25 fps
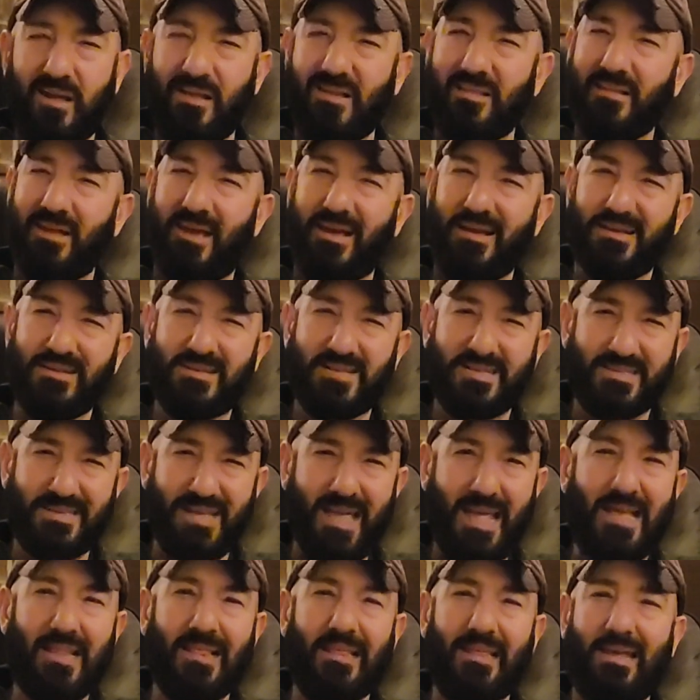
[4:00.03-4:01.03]
and like
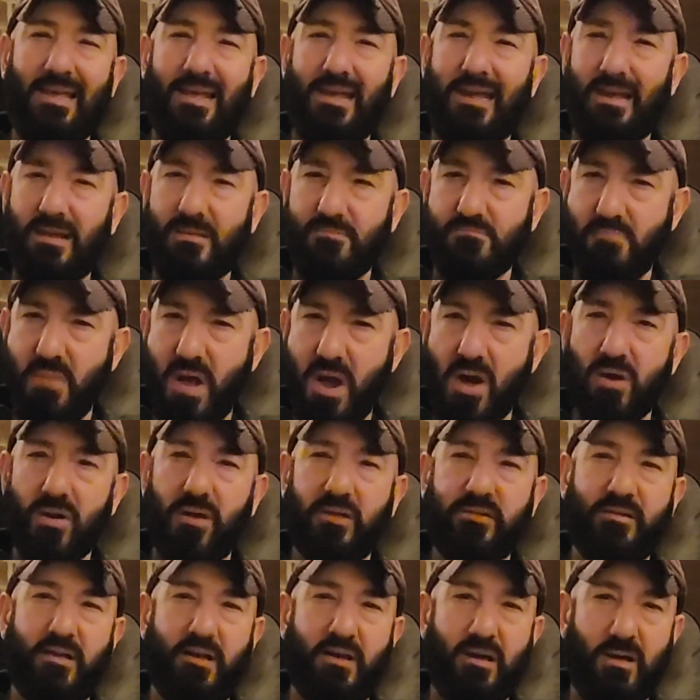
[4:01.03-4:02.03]
saline,
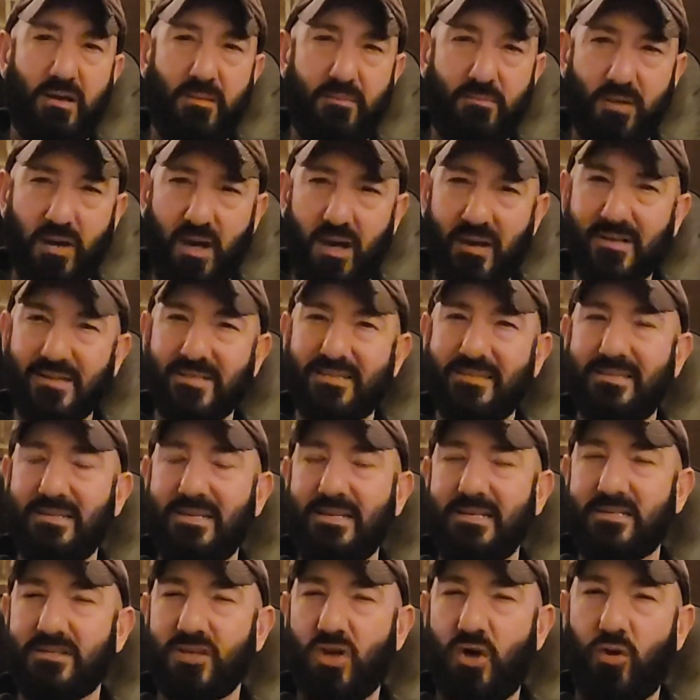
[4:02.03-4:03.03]
maritime kind of
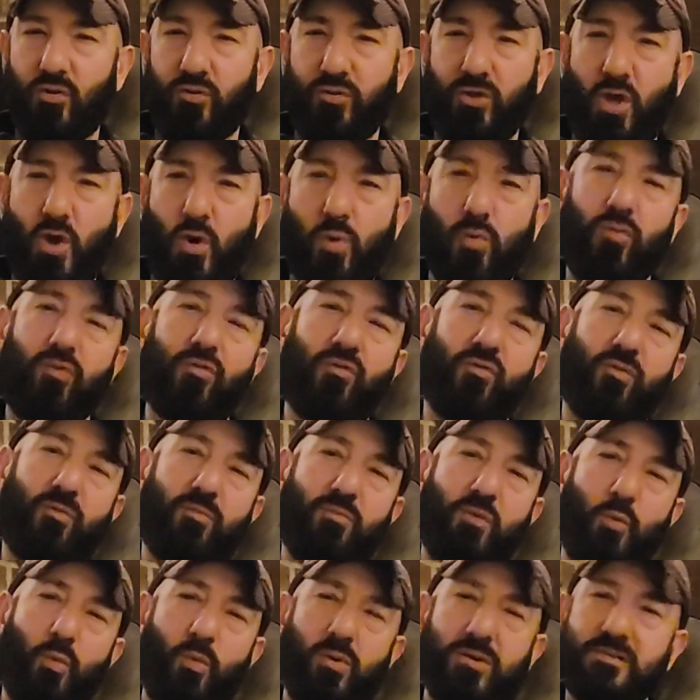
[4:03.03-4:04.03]
sea salt notes
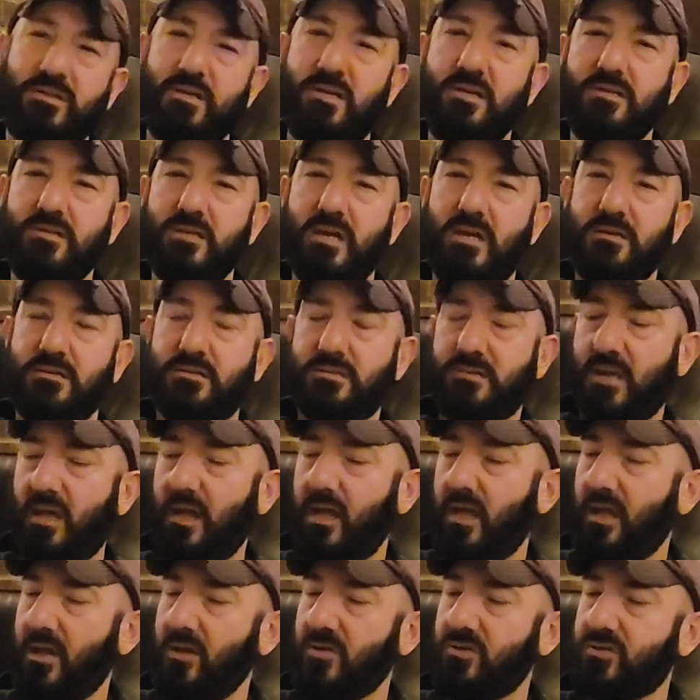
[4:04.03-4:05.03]
from the whiskeys that's
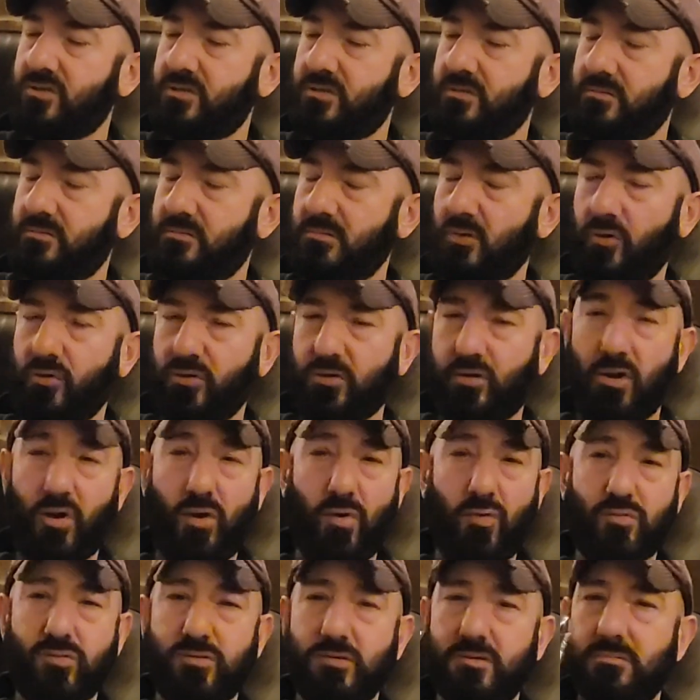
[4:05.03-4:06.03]
aged on the
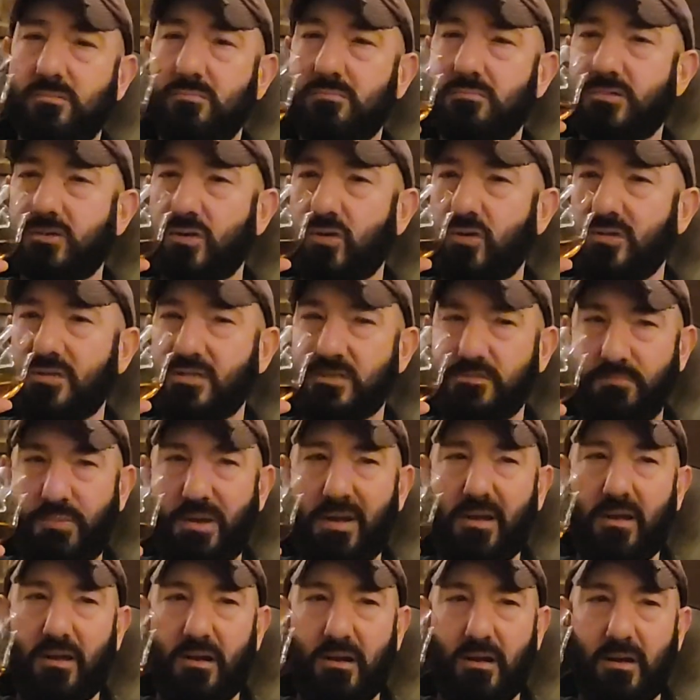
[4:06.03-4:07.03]
coast. So it's
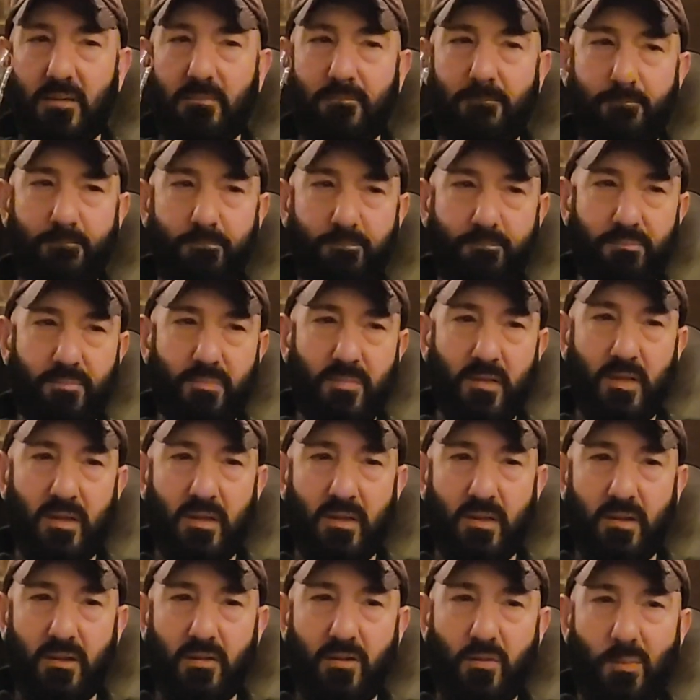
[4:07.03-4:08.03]
picking up.
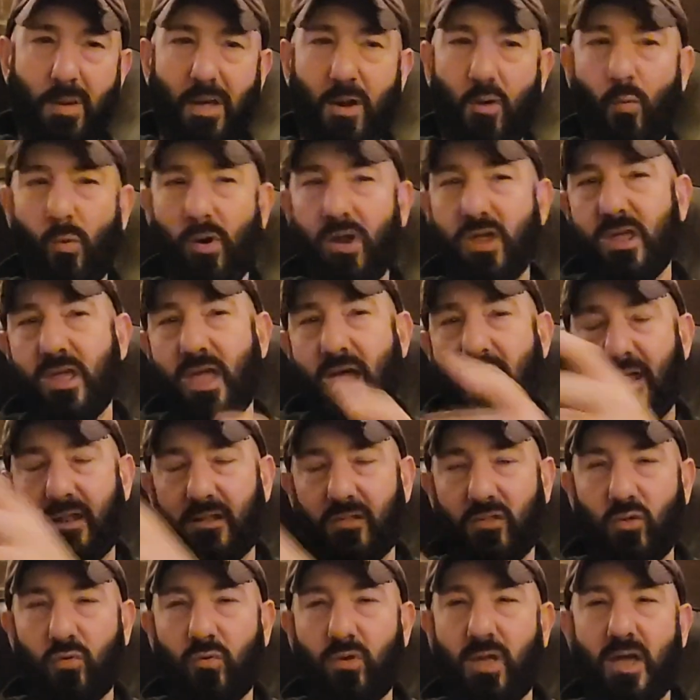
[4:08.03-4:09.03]
No matter where you're at
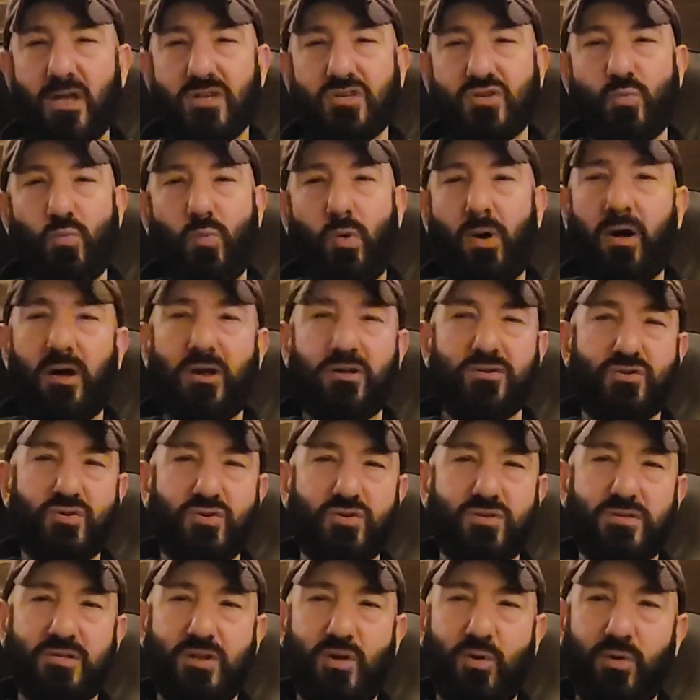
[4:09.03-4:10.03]
and location wise,
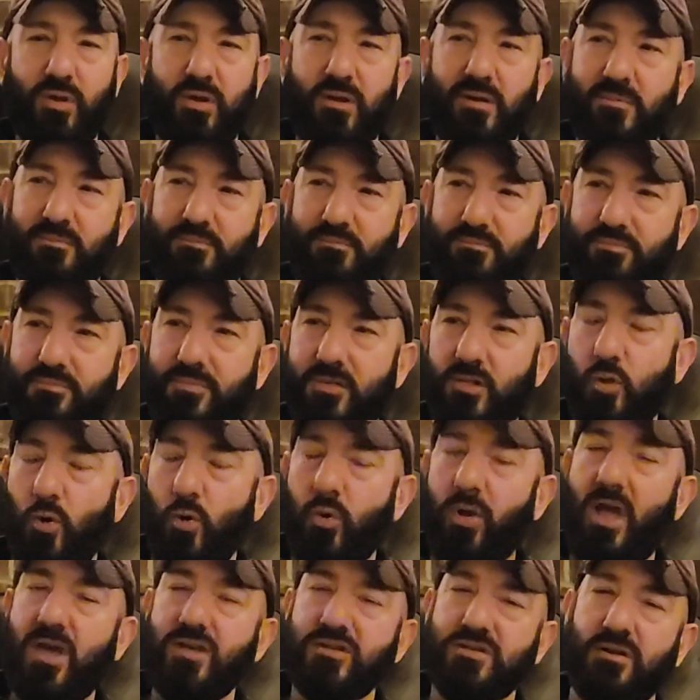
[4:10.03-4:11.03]
you're still the
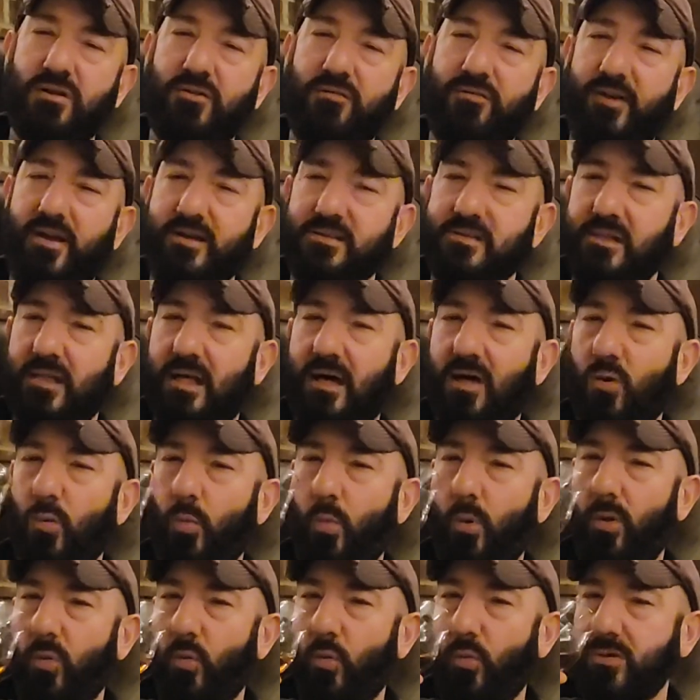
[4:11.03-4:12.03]
location affects a lot
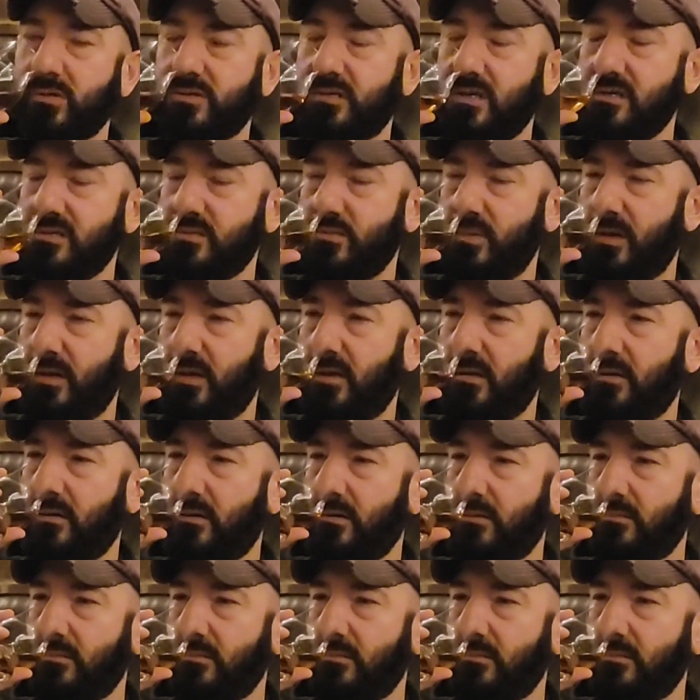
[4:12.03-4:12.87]
on where the whiskey's made.